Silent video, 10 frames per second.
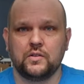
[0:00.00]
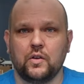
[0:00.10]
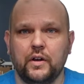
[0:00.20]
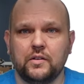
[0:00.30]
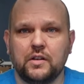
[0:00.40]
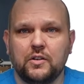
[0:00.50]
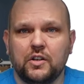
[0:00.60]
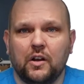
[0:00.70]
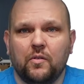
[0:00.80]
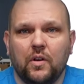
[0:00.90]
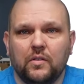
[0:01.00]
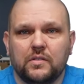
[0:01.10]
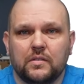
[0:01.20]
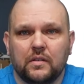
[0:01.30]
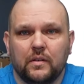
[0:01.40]
So here's our chuck
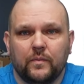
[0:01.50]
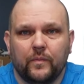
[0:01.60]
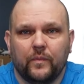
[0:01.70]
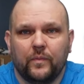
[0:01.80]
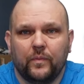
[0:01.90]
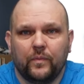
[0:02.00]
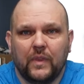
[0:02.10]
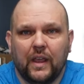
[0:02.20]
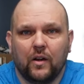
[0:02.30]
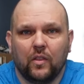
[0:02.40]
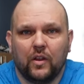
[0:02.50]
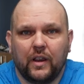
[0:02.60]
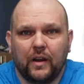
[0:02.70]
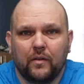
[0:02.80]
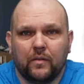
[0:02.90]
roasts that are
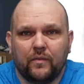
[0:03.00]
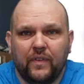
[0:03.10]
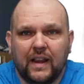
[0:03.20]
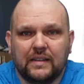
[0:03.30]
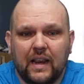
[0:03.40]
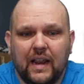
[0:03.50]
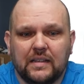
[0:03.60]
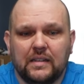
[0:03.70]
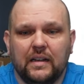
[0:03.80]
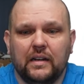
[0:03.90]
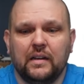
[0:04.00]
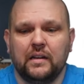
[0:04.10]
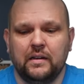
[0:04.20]
looking fantastic,